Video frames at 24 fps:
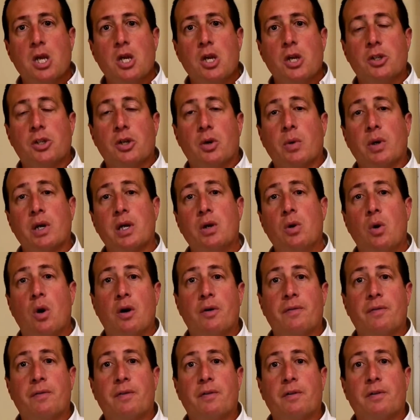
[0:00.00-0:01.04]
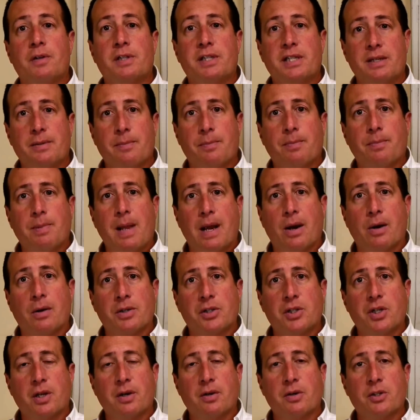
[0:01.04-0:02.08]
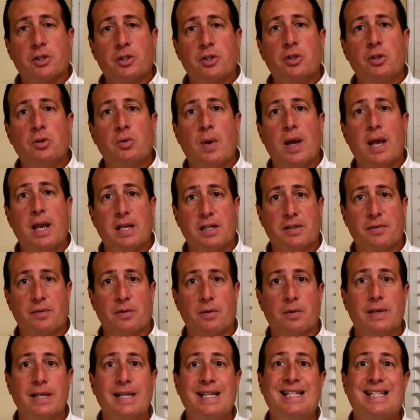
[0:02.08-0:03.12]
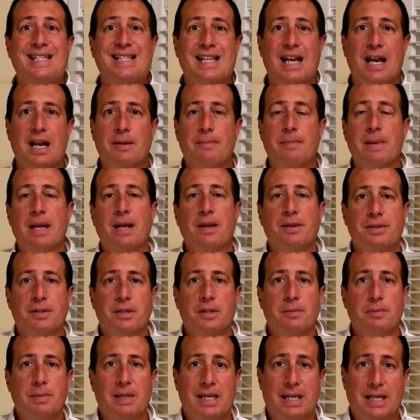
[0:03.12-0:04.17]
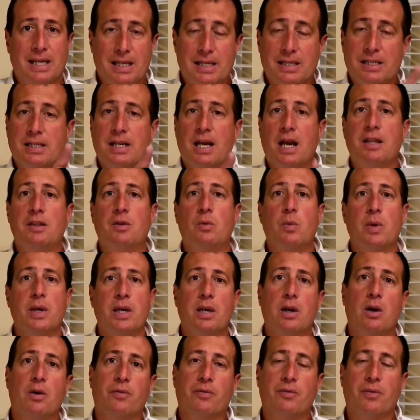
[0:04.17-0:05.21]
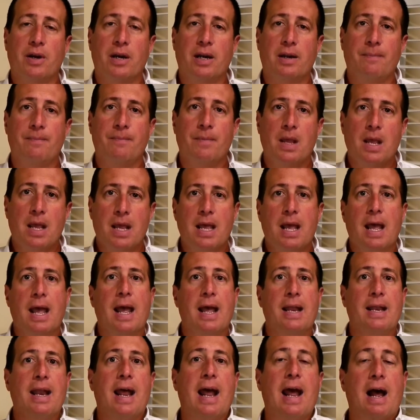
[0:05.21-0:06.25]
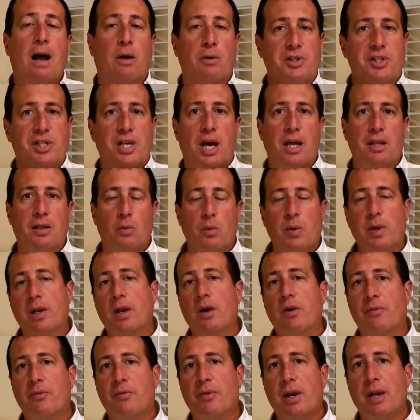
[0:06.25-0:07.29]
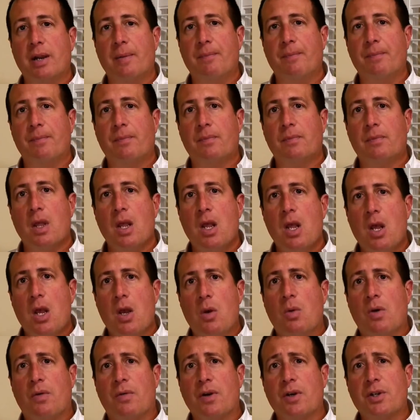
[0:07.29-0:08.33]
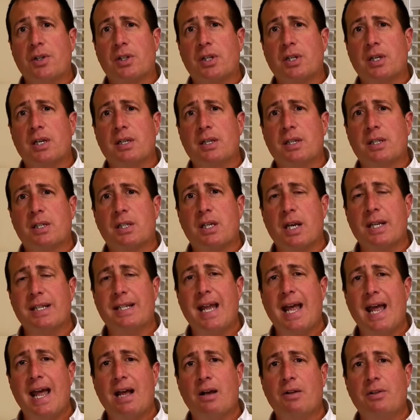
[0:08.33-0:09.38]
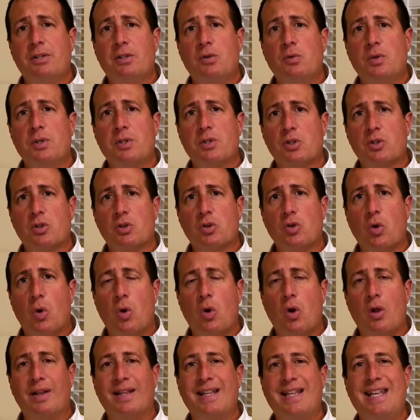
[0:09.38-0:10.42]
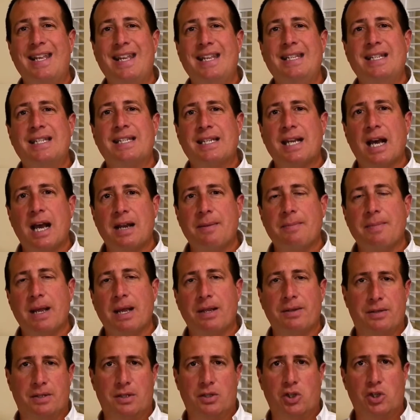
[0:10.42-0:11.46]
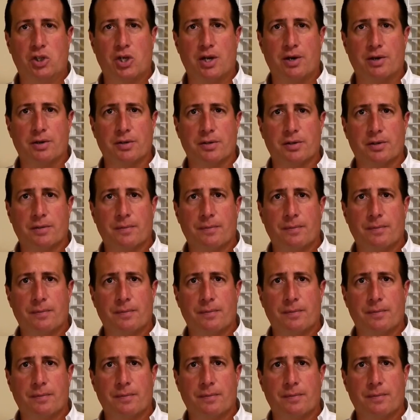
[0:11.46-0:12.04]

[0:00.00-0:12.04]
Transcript: So we're going to offer our shutters two ways: for inside mount, meaning inside the window frame, and outside the window frame. We're first going to discuss how to install inside mounted shutters.